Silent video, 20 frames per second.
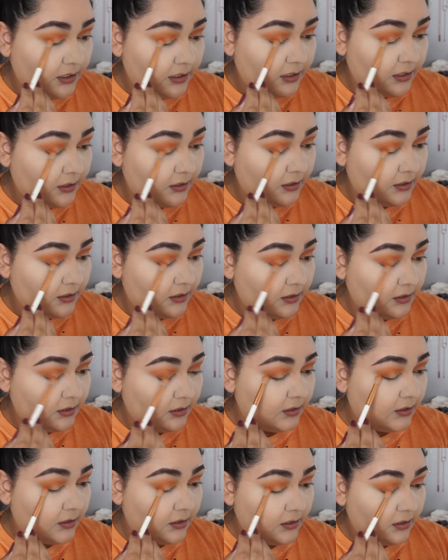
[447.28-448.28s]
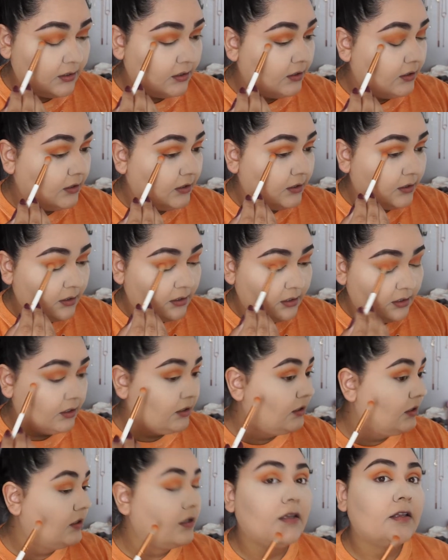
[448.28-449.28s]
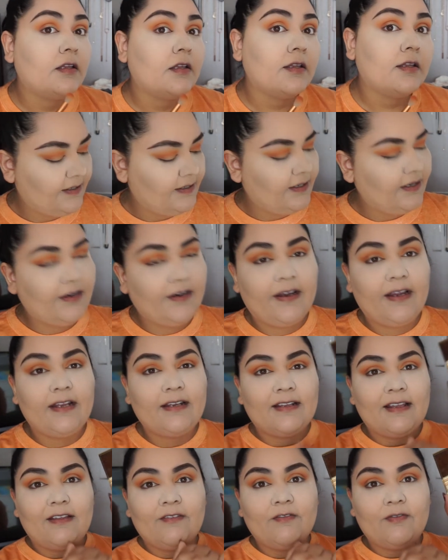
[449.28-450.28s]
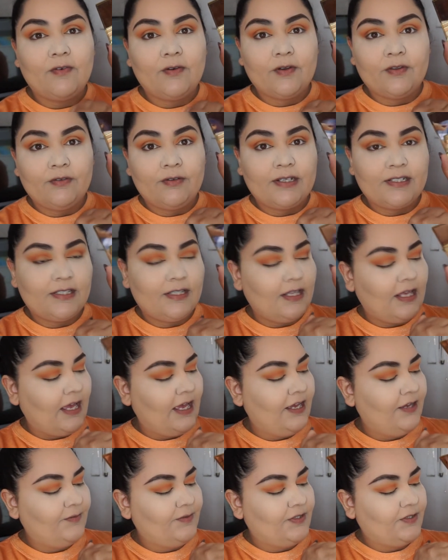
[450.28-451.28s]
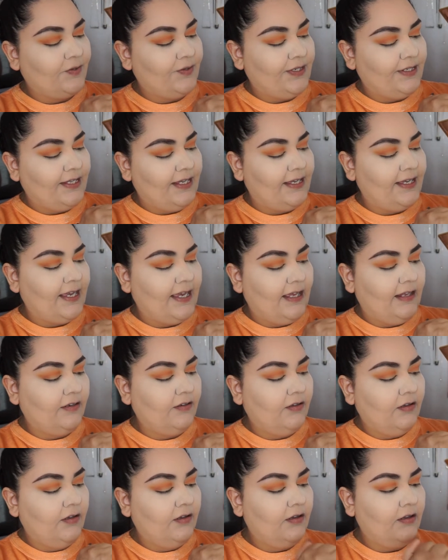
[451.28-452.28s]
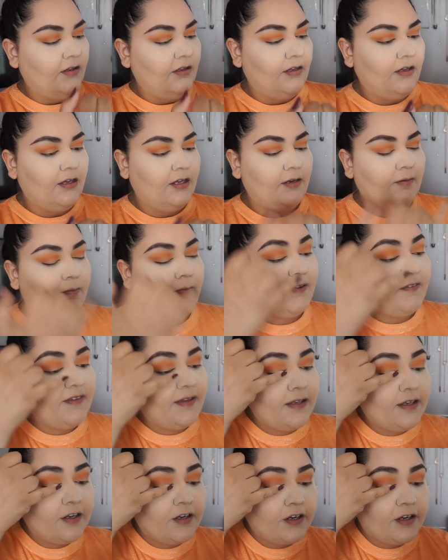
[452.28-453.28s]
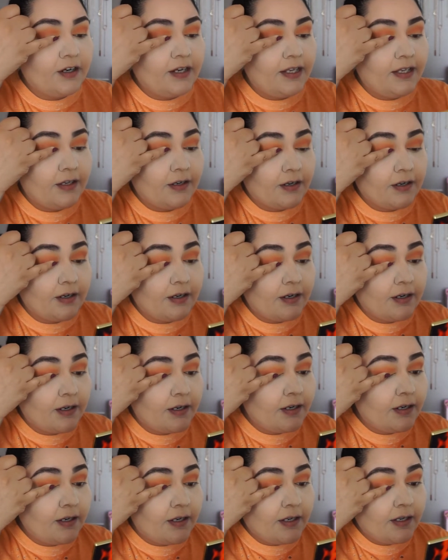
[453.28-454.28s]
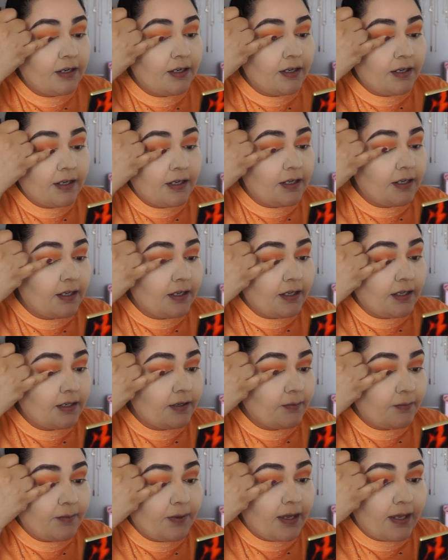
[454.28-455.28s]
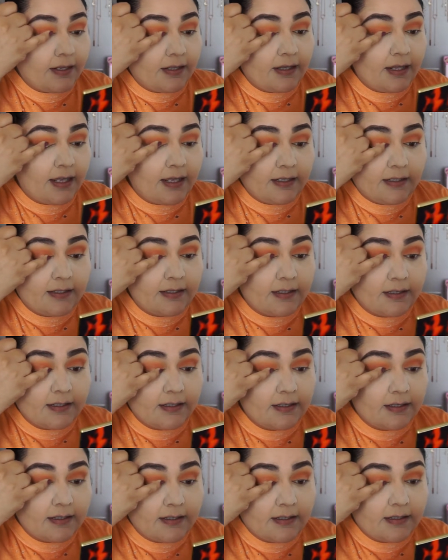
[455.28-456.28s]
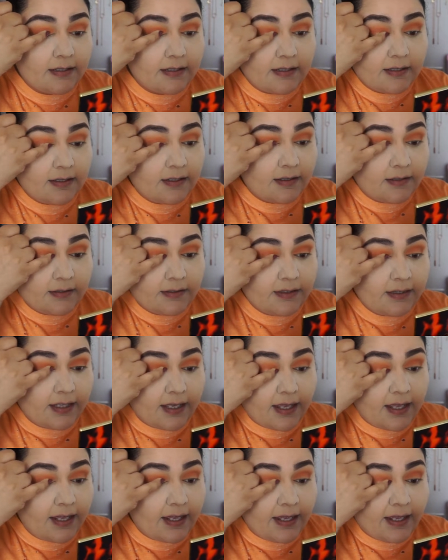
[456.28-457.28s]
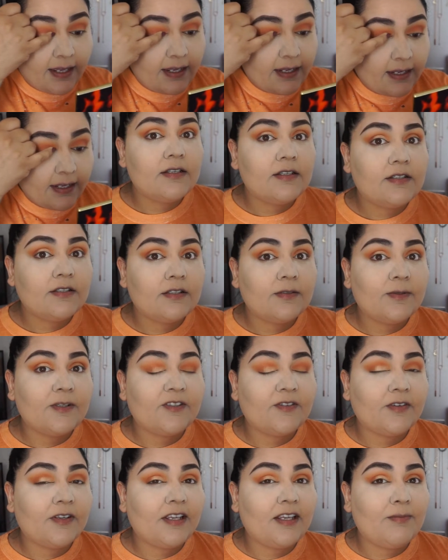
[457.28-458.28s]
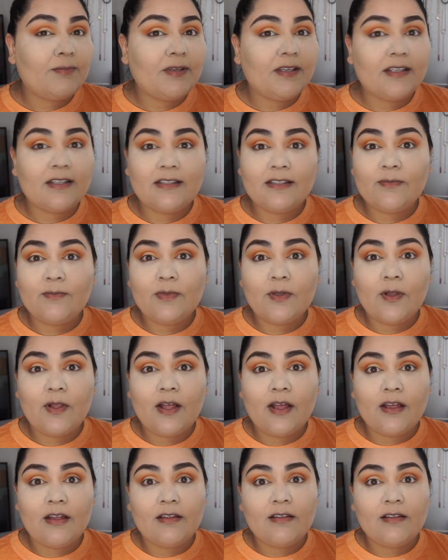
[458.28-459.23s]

just taking Latte on the outer corner. Alright, and for the rest of the eye, I'm just going to take Candle on my finger here and pat that onto the eye. So much for keeping it simple, huh?